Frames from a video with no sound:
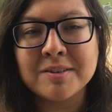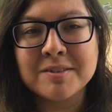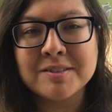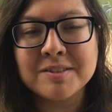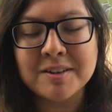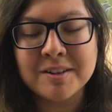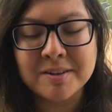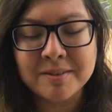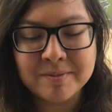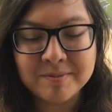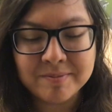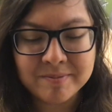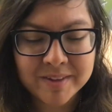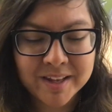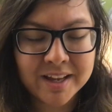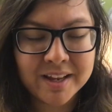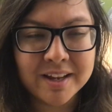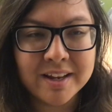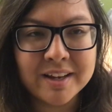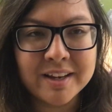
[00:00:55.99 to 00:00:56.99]
So
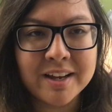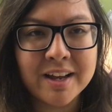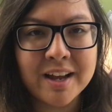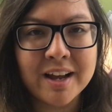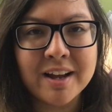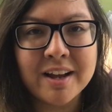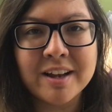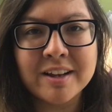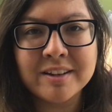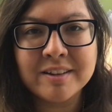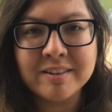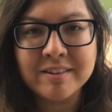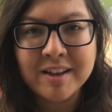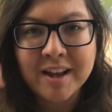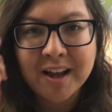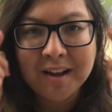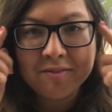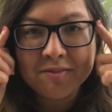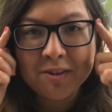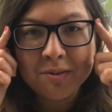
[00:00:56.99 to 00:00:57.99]
yeah, I
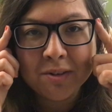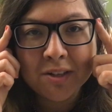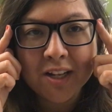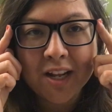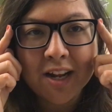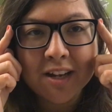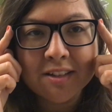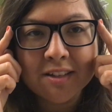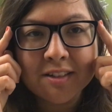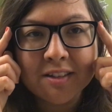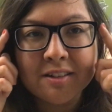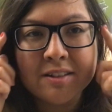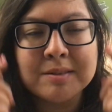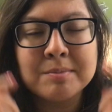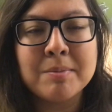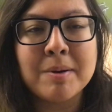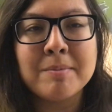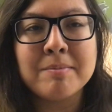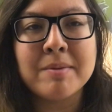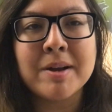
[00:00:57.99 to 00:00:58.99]
have new glasses,
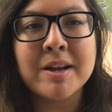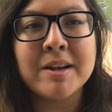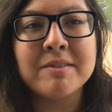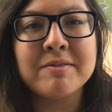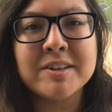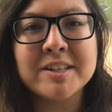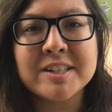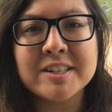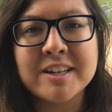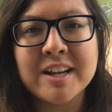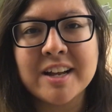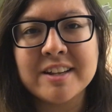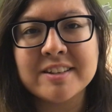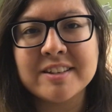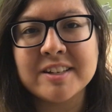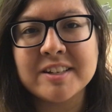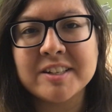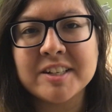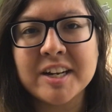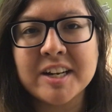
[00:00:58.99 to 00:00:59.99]
but my vision
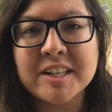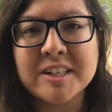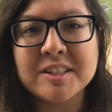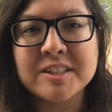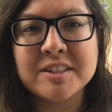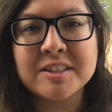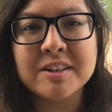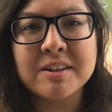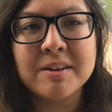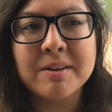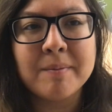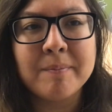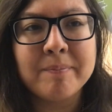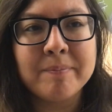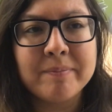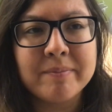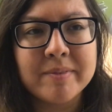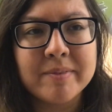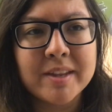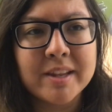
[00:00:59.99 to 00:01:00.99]
hasn't changed
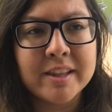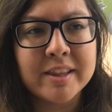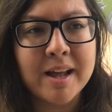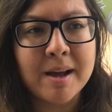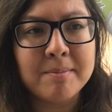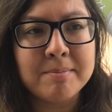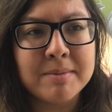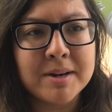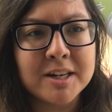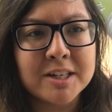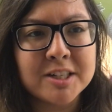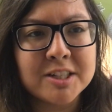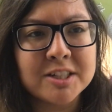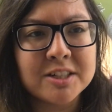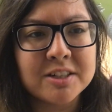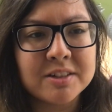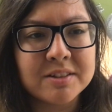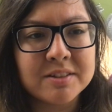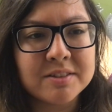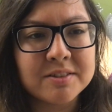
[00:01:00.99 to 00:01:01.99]
that
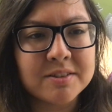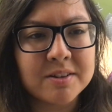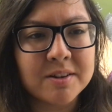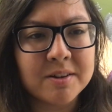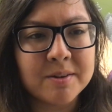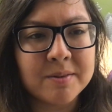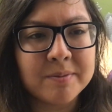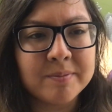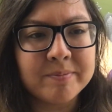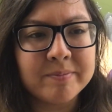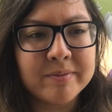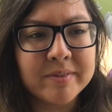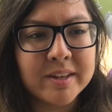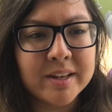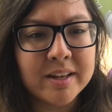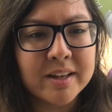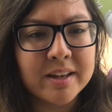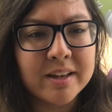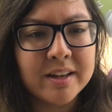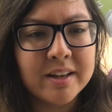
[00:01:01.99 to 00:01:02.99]
much, so
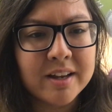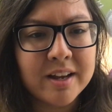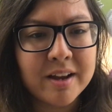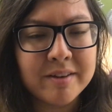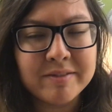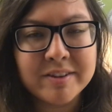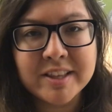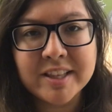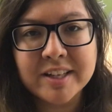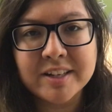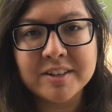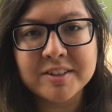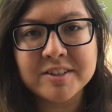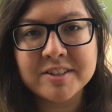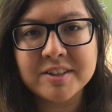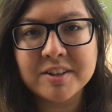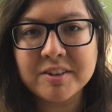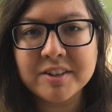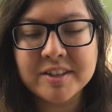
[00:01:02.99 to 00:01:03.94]
everything is still